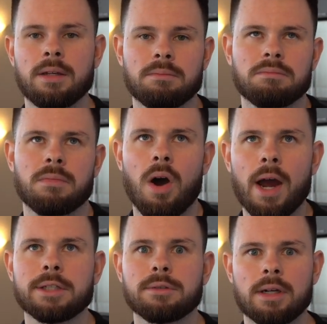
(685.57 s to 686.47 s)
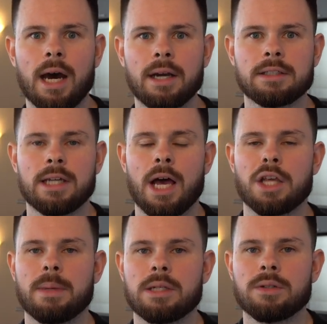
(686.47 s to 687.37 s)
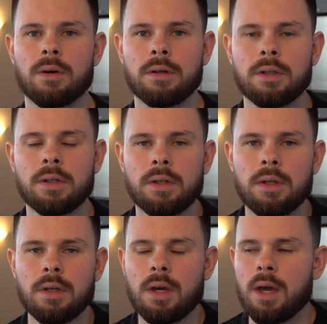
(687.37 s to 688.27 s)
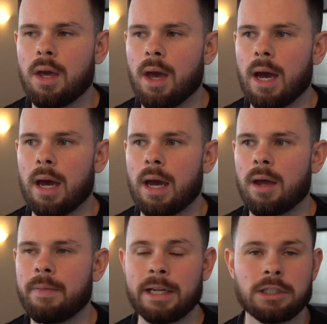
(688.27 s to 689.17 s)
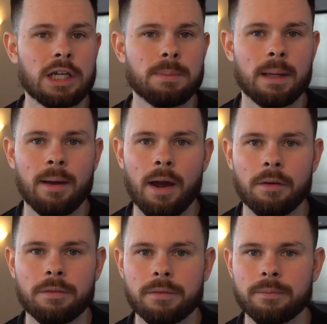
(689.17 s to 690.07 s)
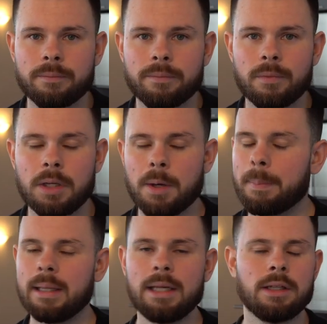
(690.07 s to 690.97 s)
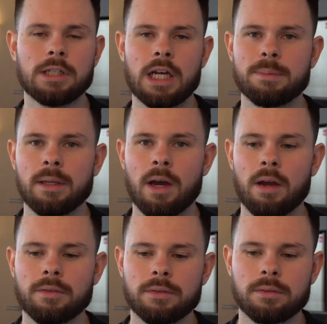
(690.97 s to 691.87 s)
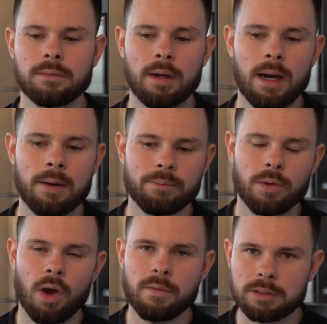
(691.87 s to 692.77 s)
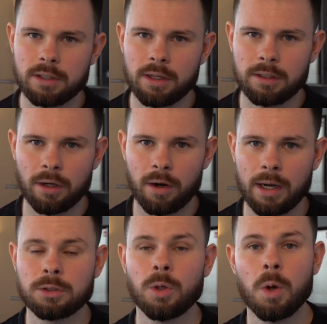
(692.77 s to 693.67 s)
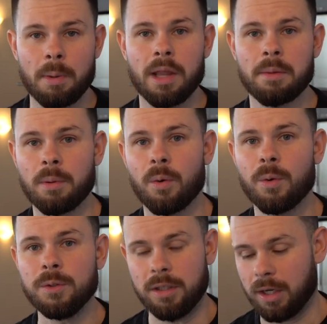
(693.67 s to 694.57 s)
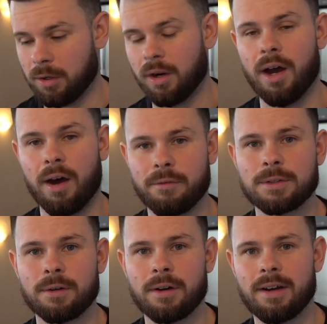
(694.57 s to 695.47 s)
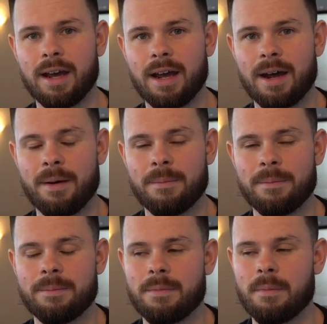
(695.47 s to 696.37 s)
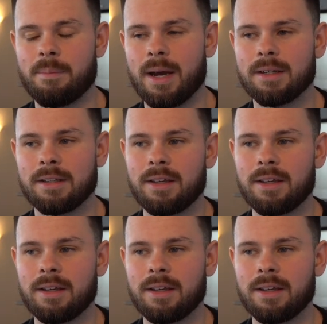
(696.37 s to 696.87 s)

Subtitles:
highest regarded sales mentor, that changed my life, completely changed my life, right? Obviously, I took it by the balls and I got after it, but